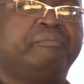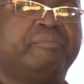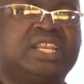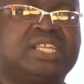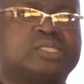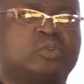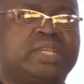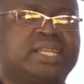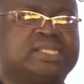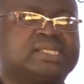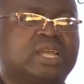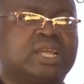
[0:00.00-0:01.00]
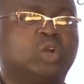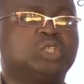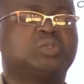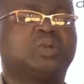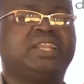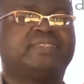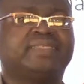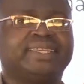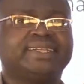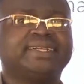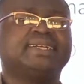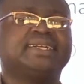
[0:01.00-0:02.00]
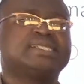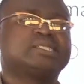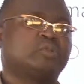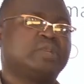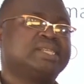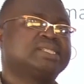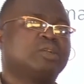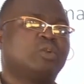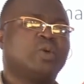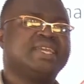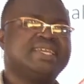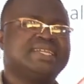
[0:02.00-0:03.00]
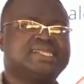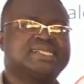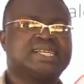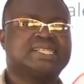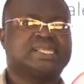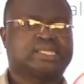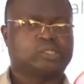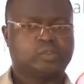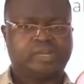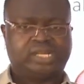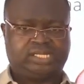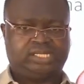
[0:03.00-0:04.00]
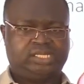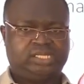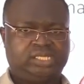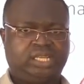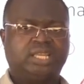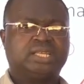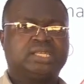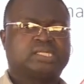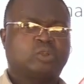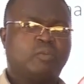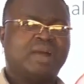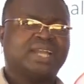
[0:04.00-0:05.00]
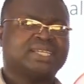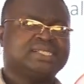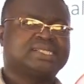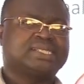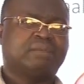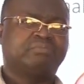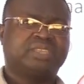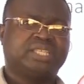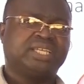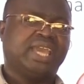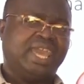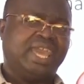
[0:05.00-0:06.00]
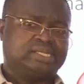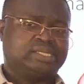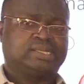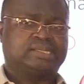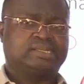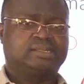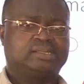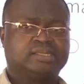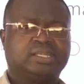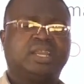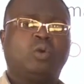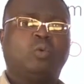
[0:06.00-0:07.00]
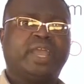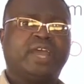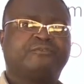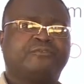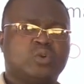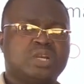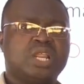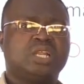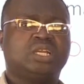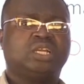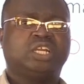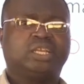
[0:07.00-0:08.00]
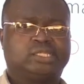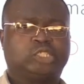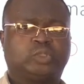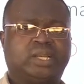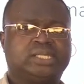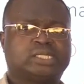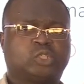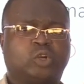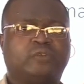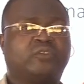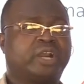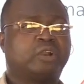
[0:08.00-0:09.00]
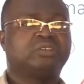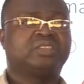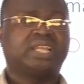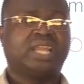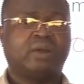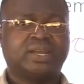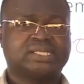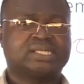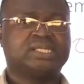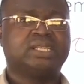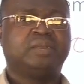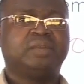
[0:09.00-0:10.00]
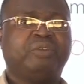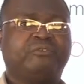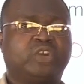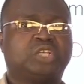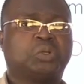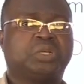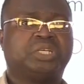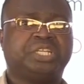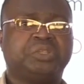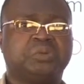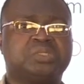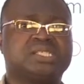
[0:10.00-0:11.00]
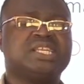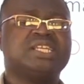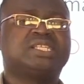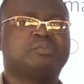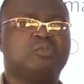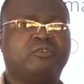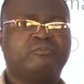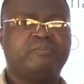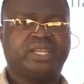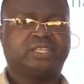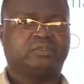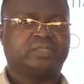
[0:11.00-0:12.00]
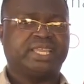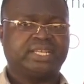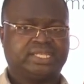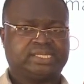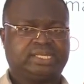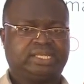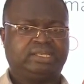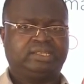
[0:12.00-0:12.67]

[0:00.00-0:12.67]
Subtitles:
many students now usually think students grow inside the stomach. Stomach is something else, where food is usually stored for around 3 hours before it continues its movement to the intestine.